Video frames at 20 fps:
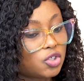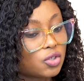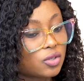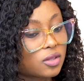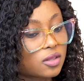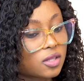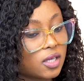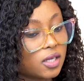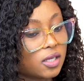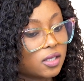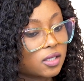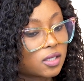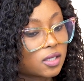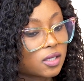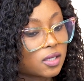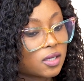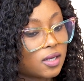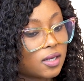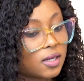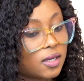do you
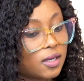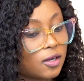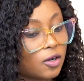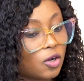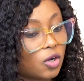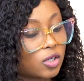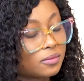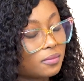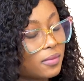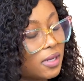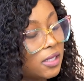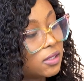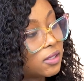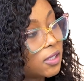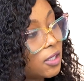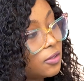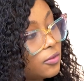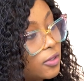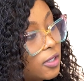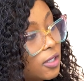think
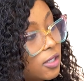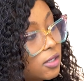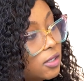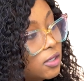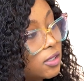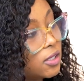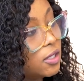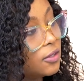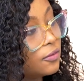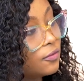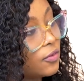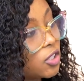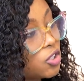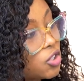augmented reality,